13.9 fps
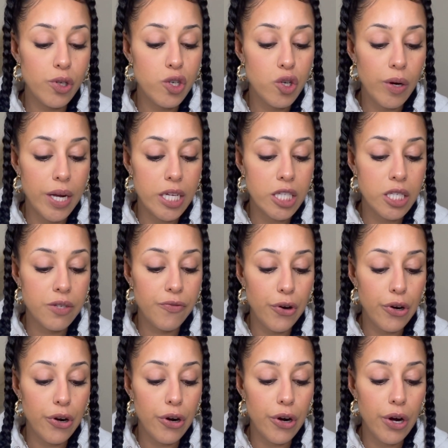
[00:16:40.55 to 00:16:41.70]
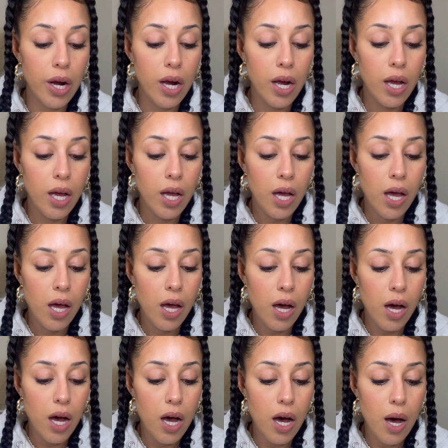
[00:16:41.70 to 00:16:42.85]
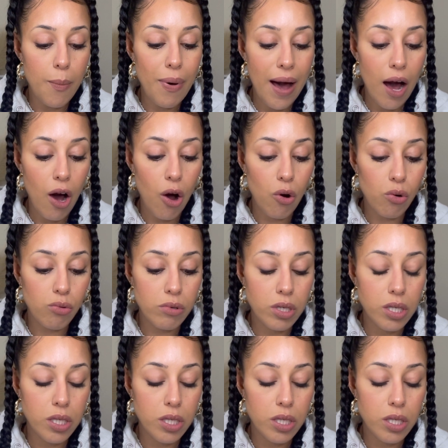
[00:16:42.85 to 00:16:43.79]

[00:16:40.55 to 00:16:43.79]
transfer about